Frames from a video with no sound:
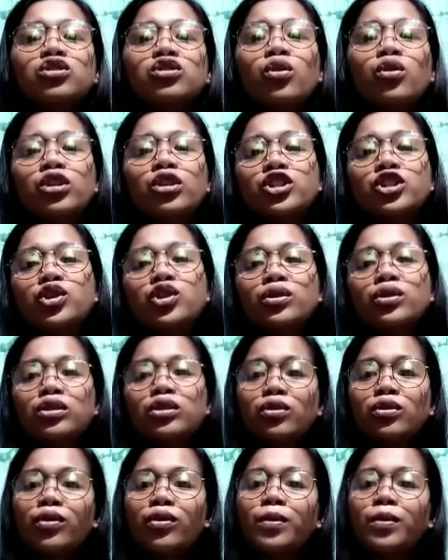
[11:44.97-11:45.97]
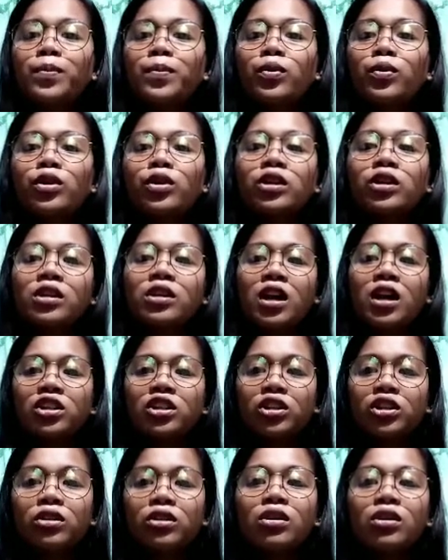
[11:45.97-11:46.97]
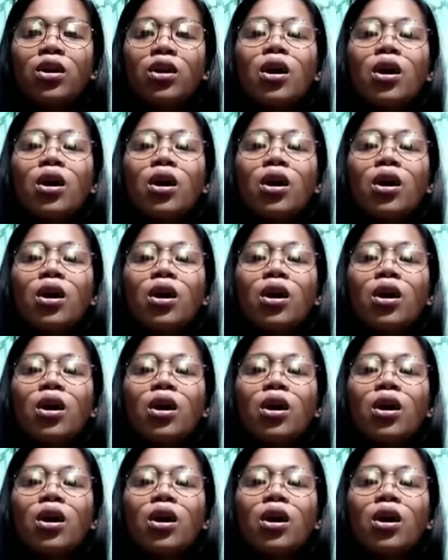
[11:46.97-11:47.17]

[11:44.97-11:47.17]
or due to the poor connection,